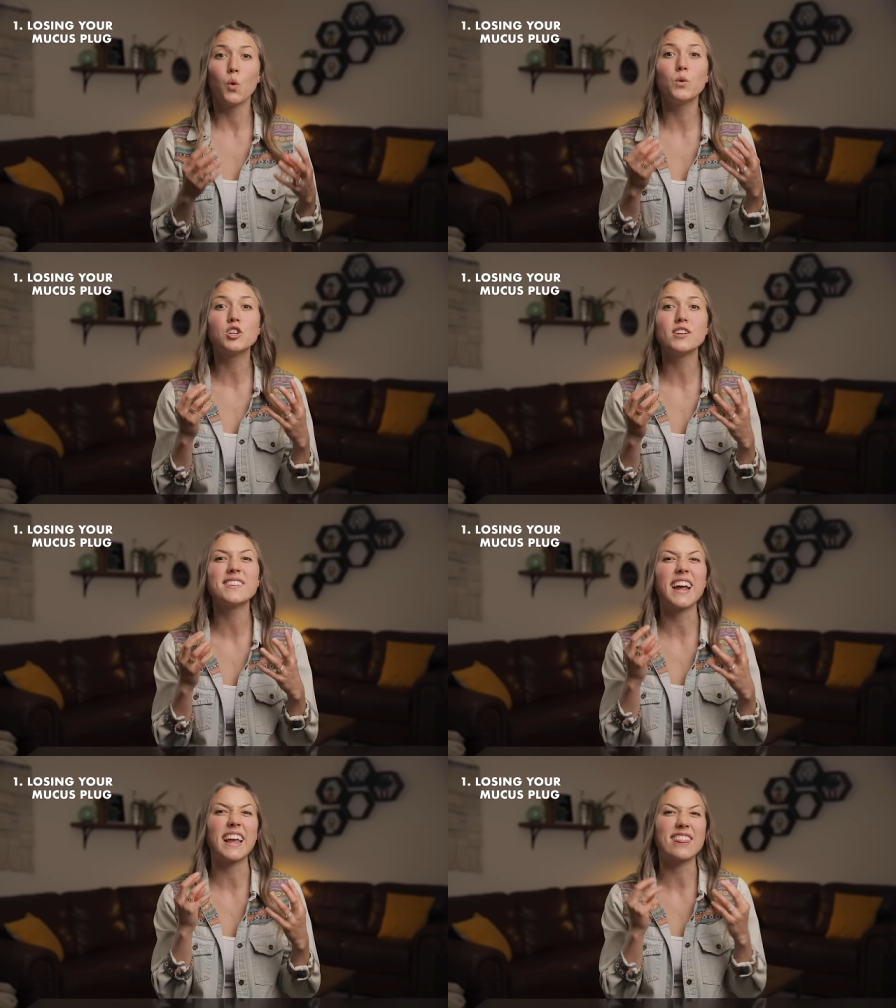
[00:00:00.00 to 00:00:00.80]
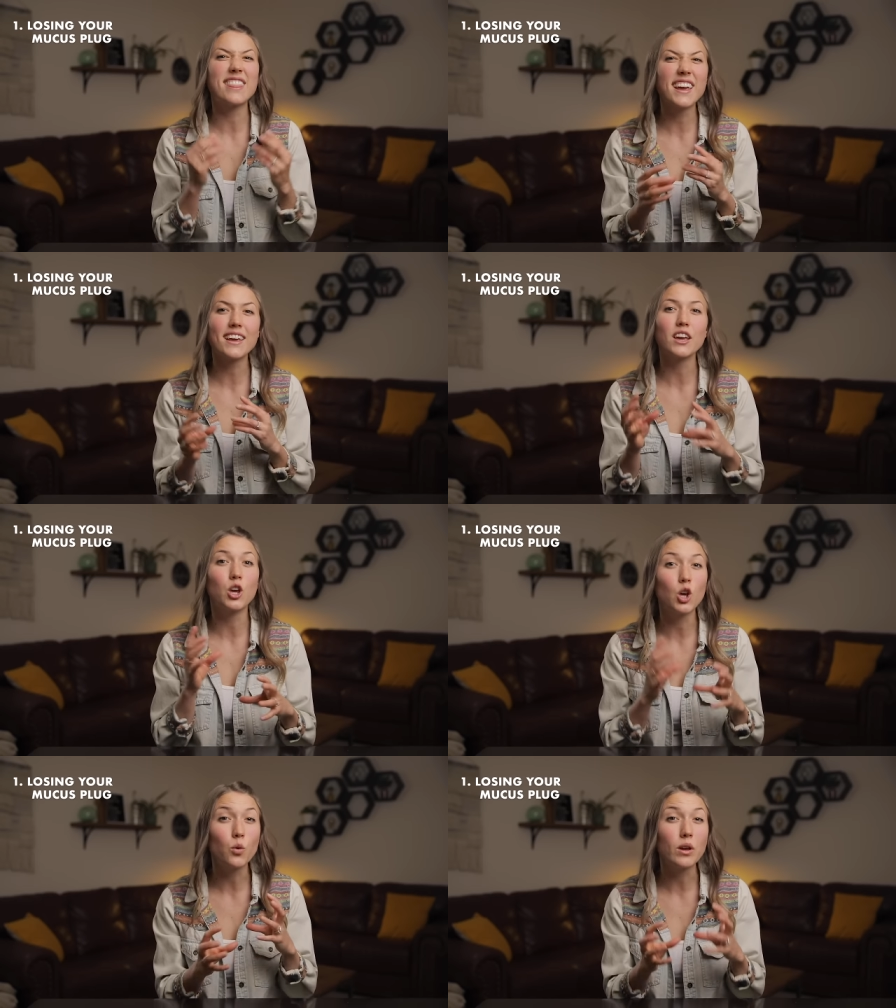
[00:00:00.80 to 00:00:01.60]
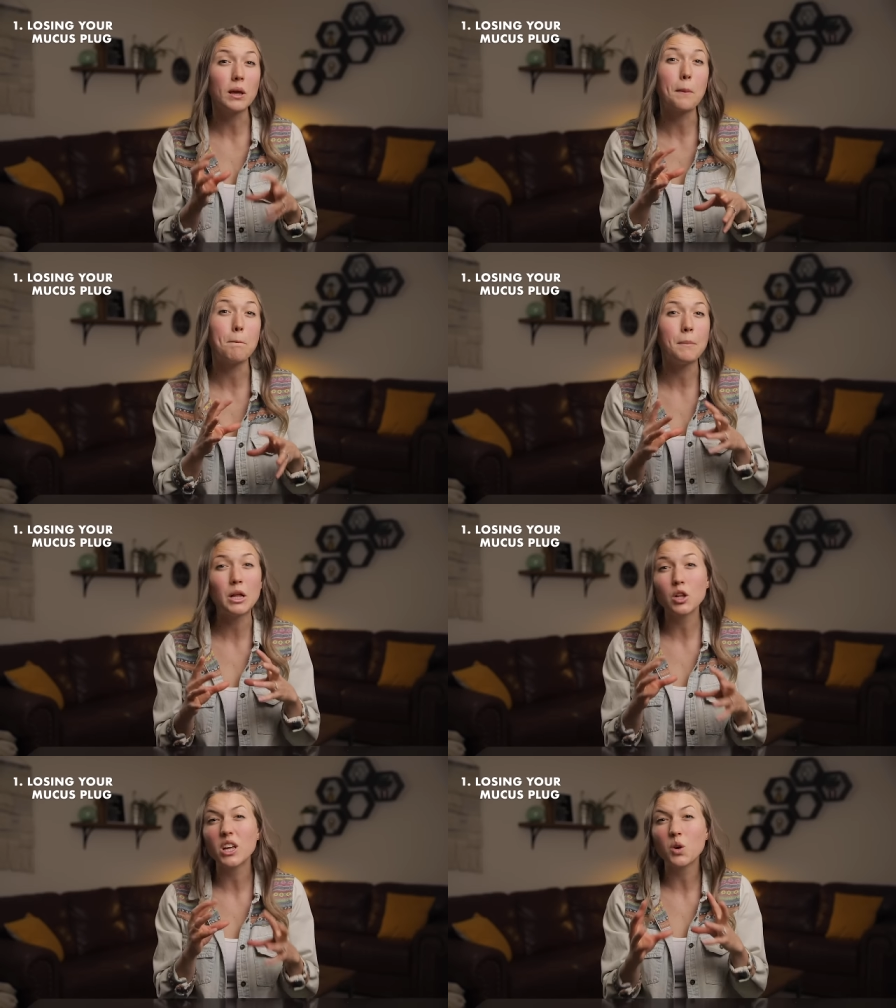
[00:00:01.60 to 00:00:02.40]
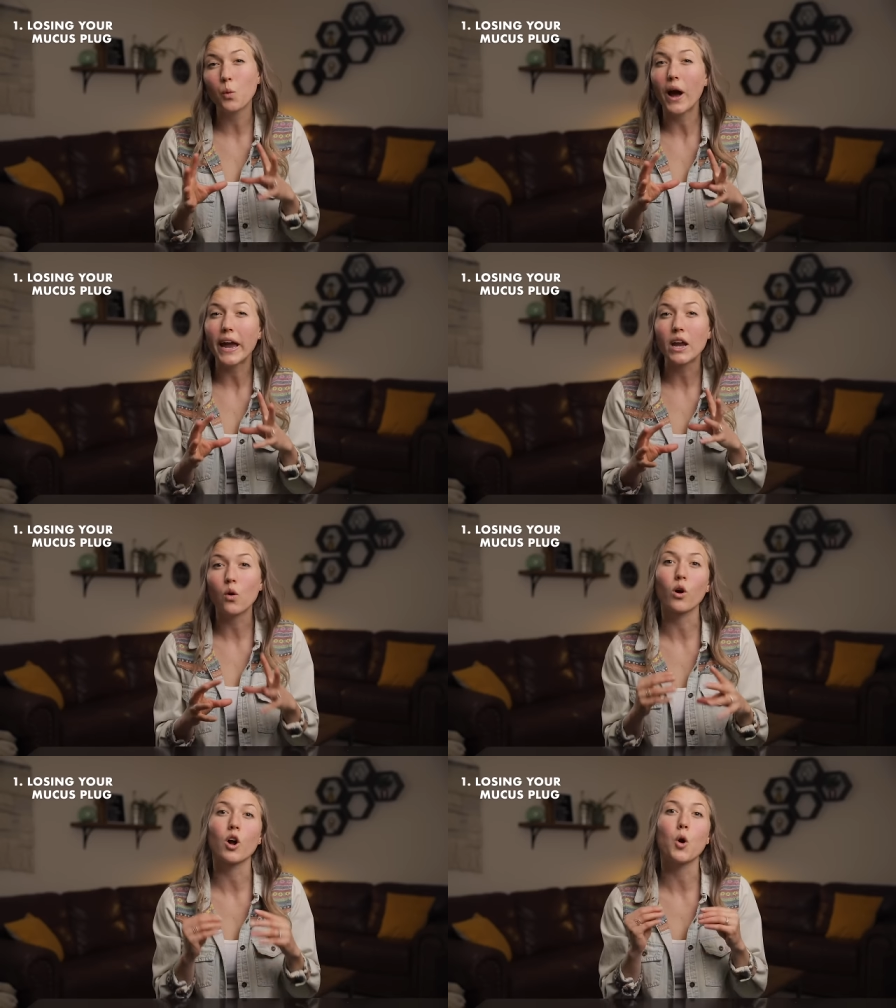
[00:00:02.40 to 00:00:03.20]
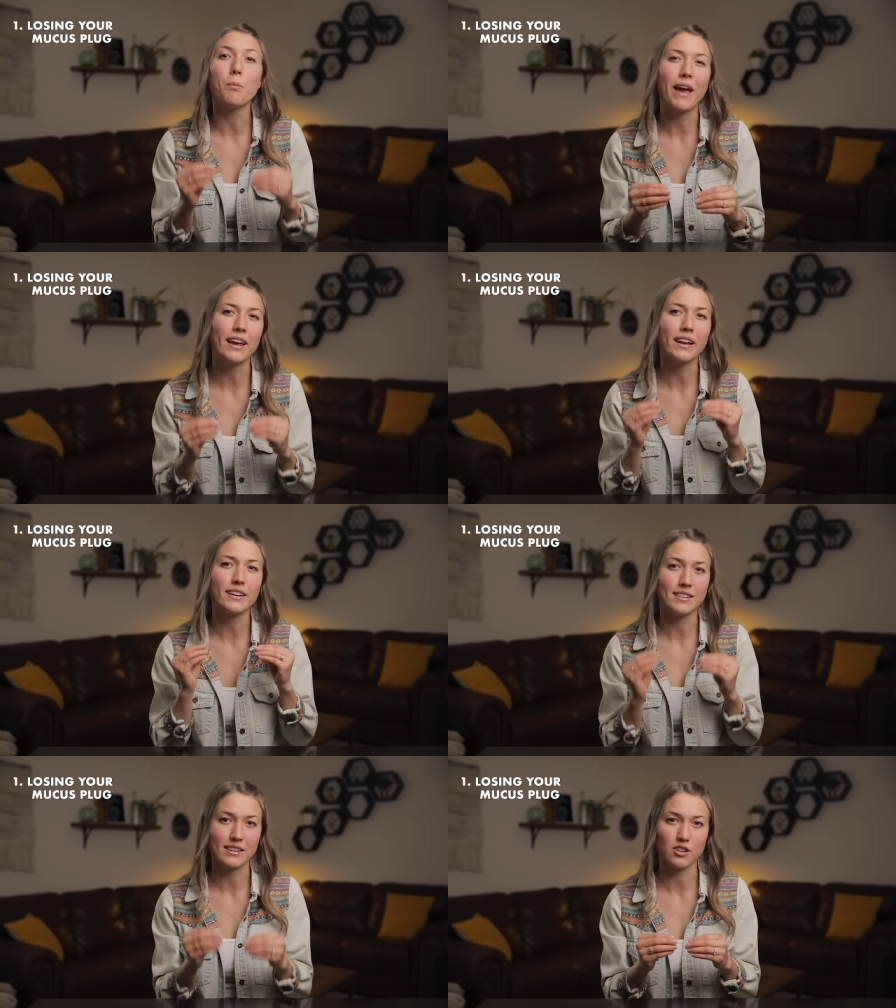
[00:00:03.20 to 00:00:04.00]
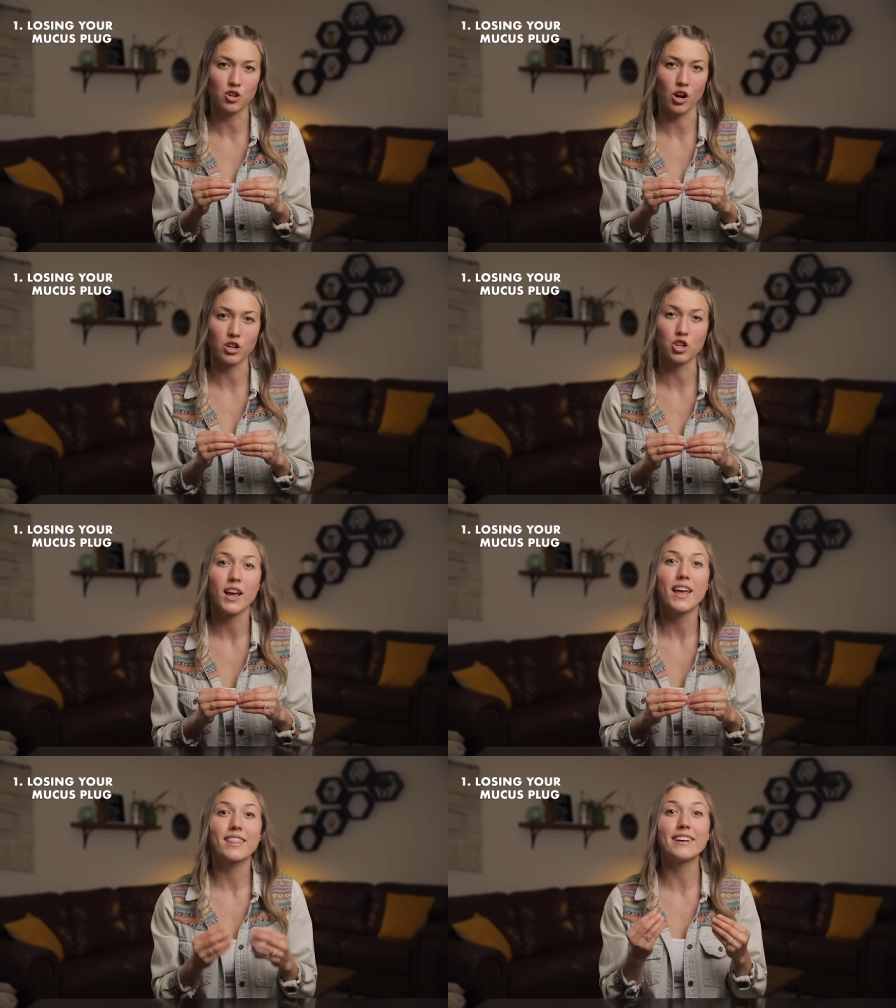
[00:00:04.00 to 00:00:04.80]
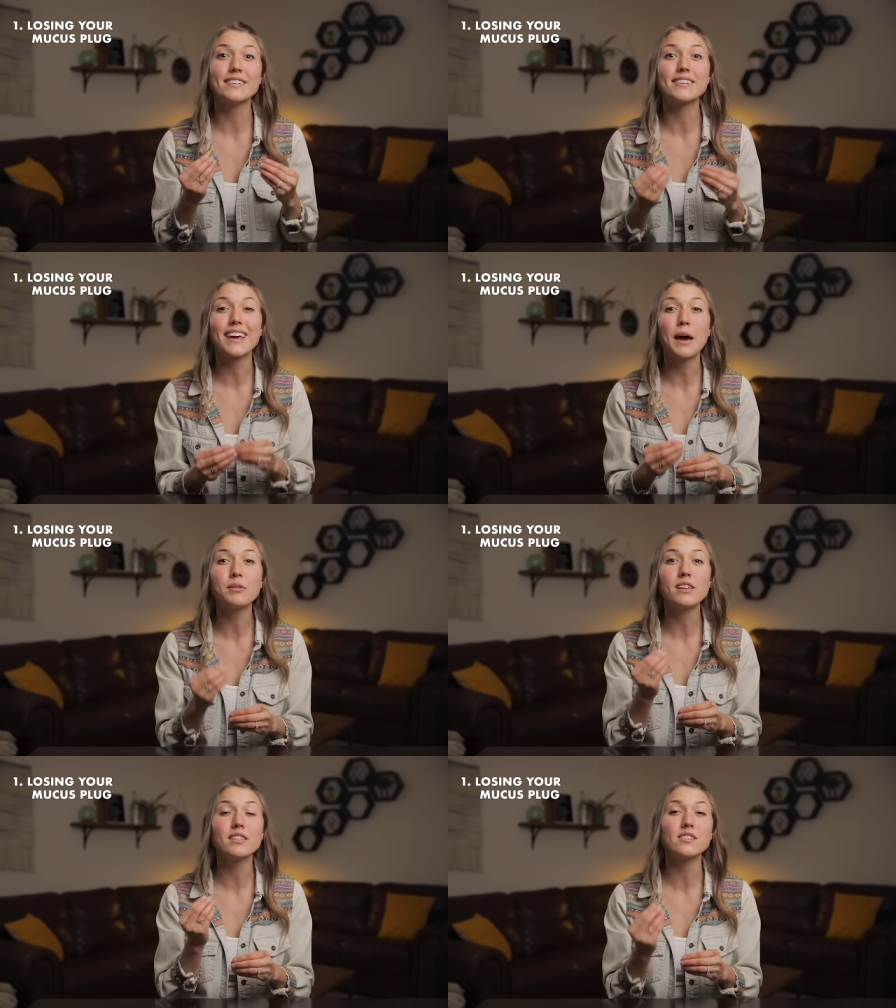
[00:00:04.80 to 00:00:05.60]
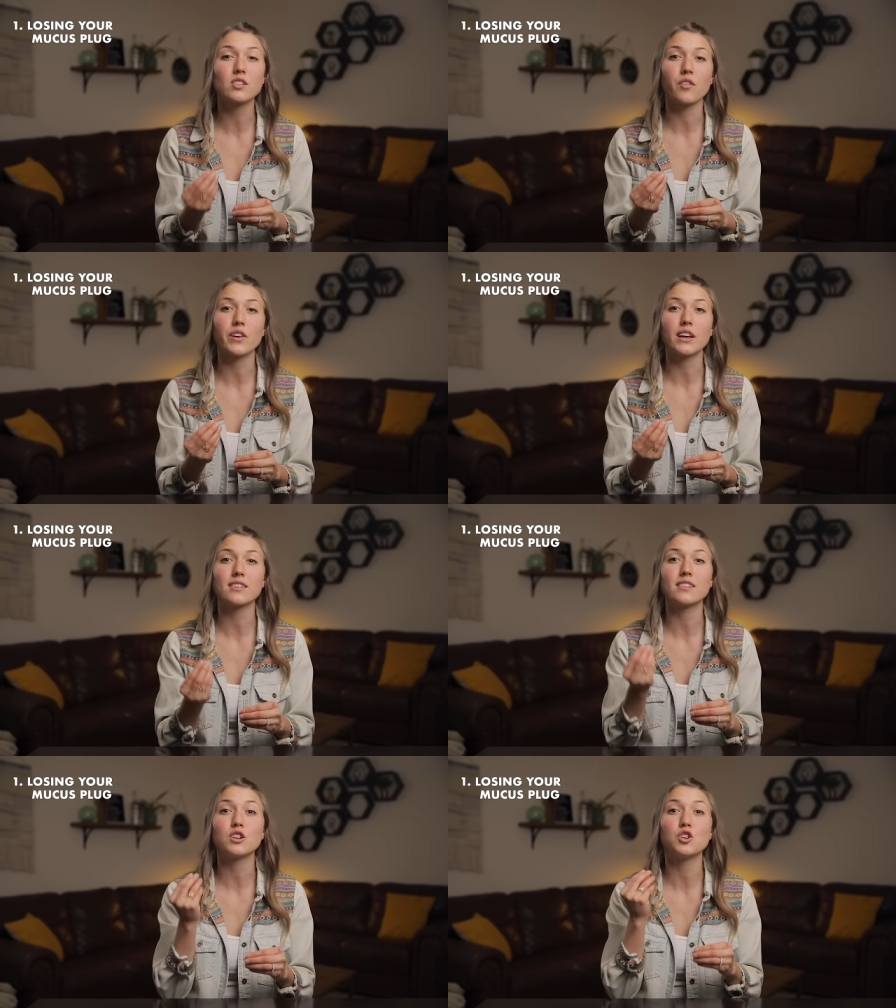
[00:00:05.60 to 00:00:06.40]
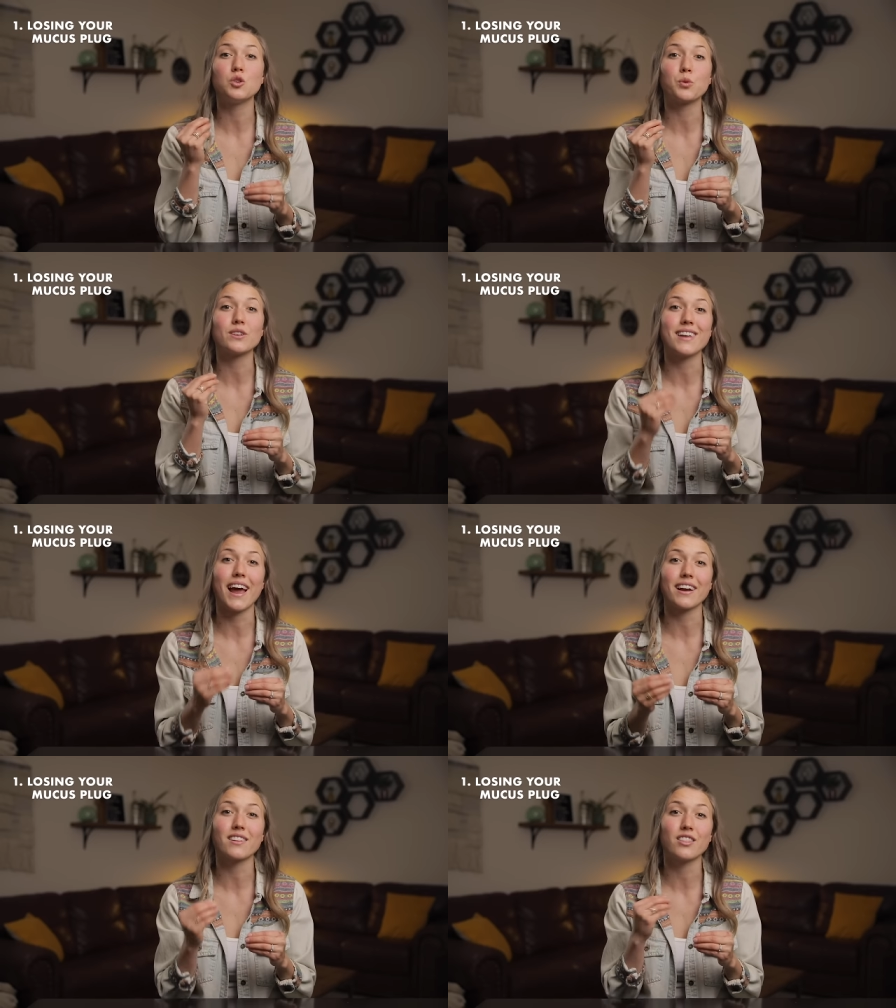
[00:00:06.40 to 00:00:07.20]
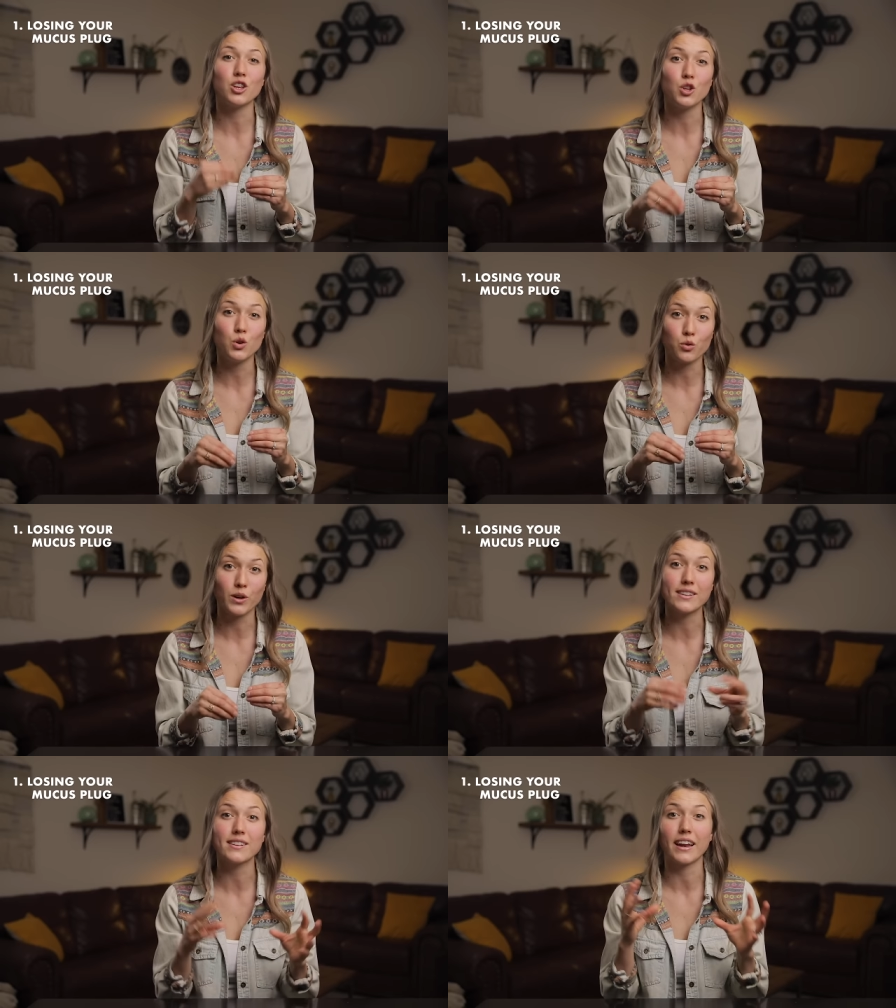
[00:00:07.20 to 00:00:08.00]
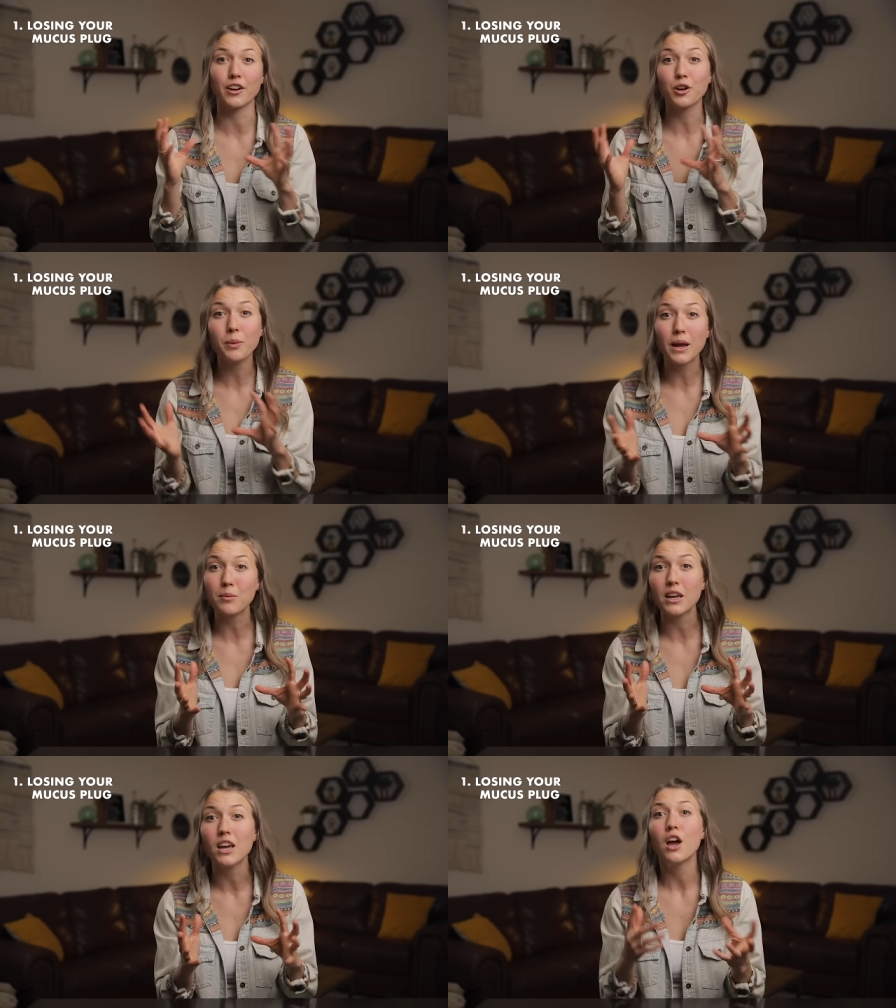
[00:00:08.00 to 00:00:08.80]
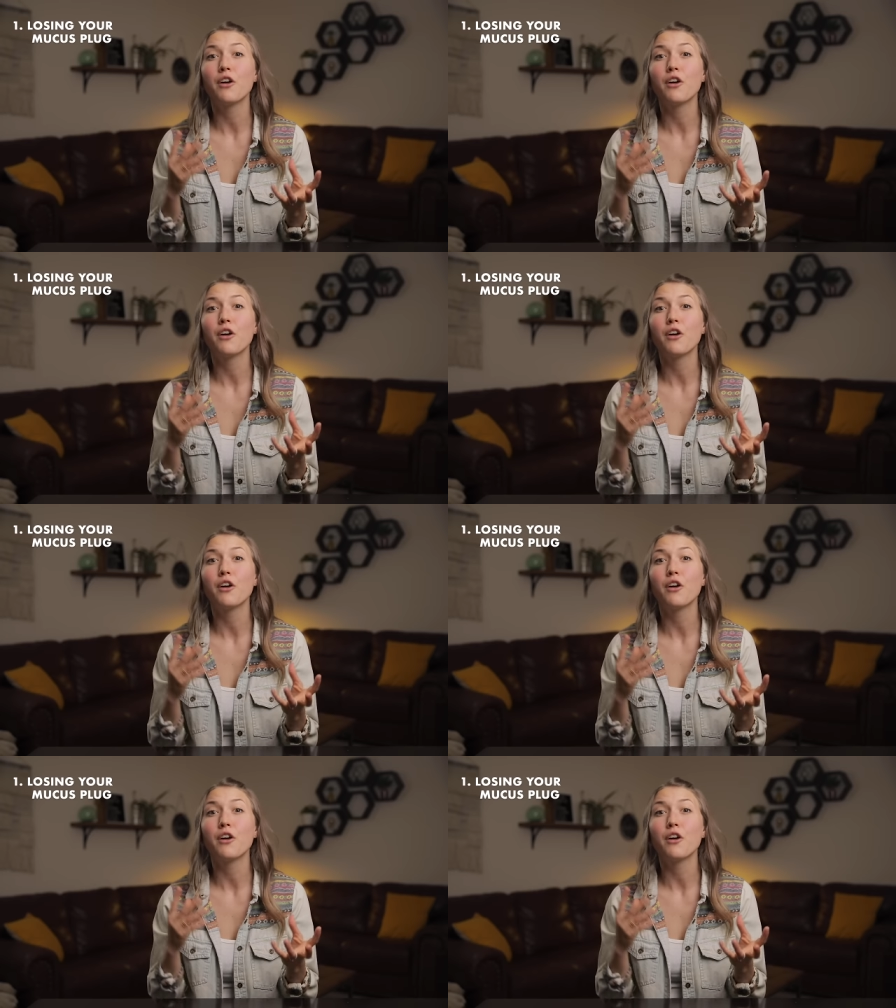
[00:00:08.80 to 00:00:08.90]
which is a thick, gooey, milky white, or opaque discharge that is kept in the cervix to protect the uterus and your baby